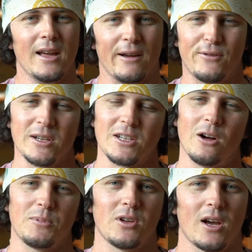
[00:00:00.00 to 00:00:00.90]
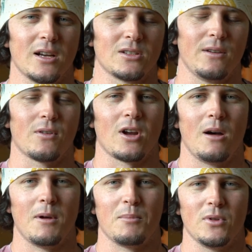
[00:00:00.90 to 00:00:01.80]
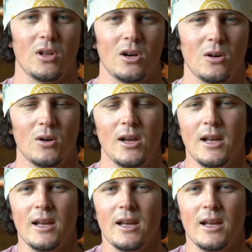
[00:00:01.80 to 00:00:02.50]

If this helped you guys, leave a comment below.